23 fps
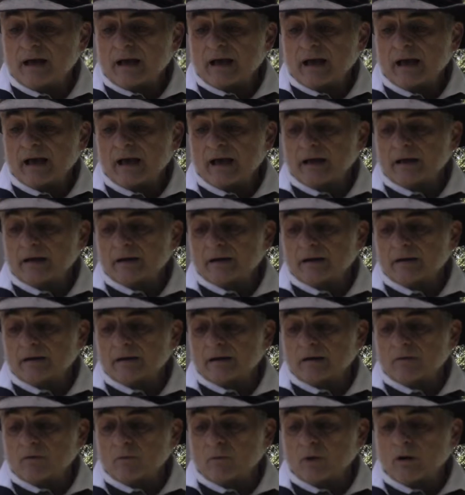And
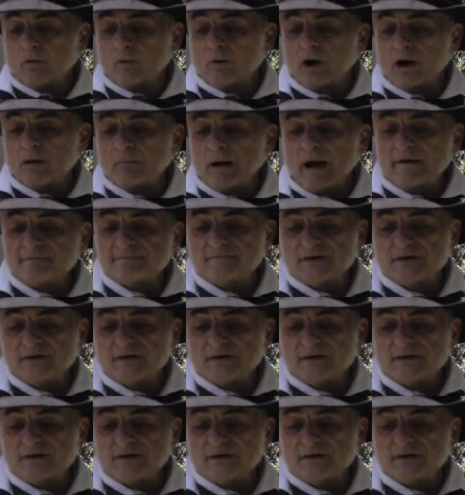when one of my